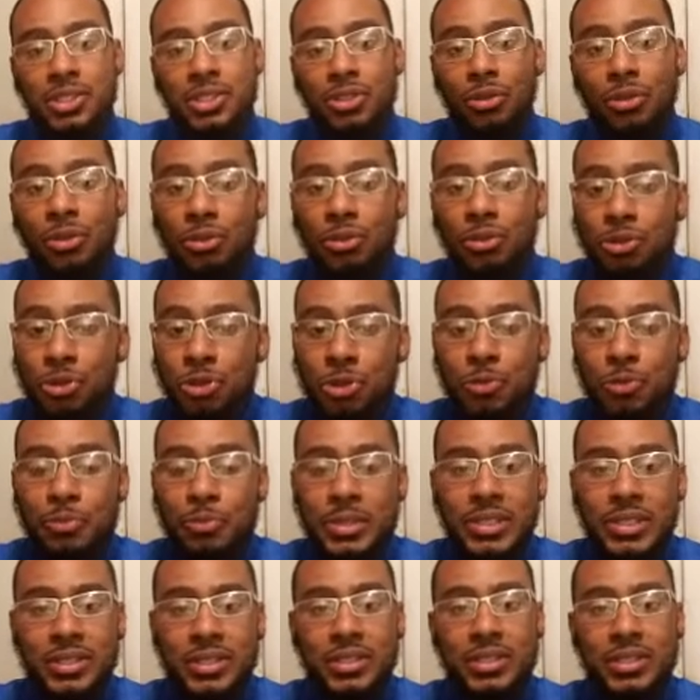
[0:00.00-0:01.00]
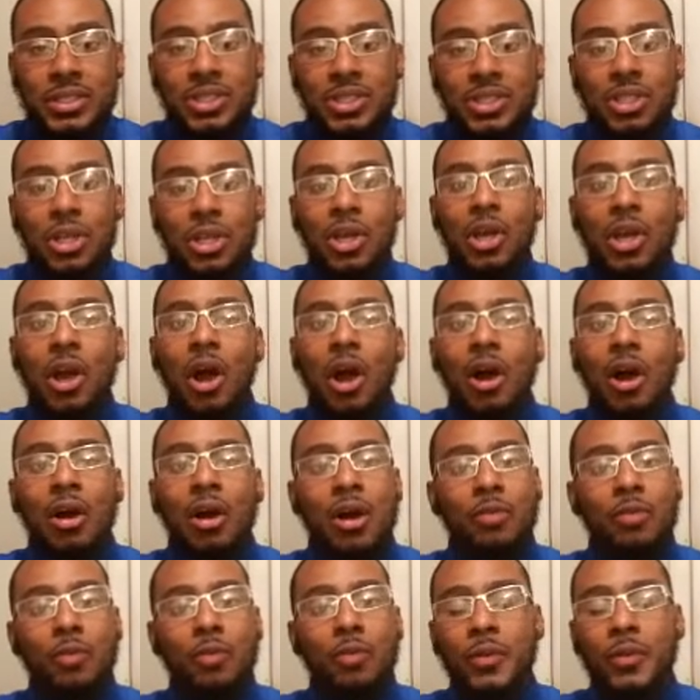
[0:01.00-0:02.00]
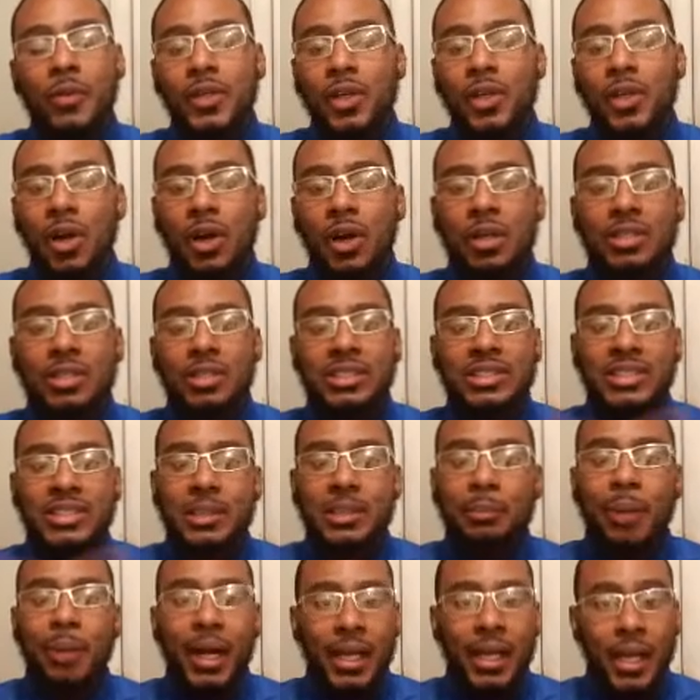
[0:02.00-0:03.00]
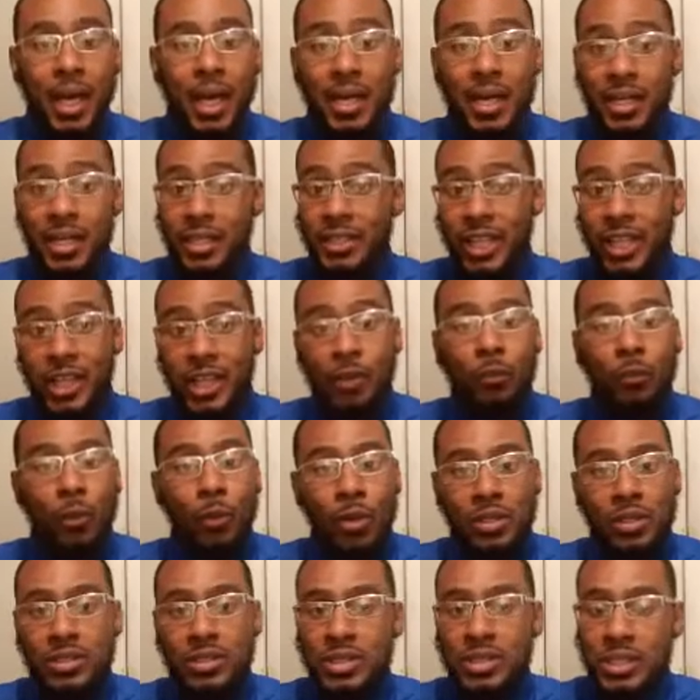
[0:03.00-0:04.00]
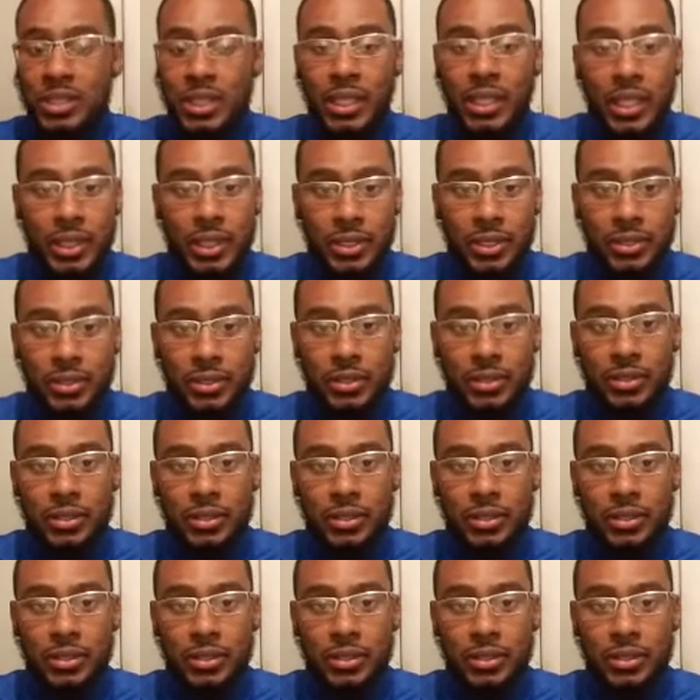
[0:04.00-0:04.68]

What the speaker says: So those two businesses are what we call symbiotic. They work together.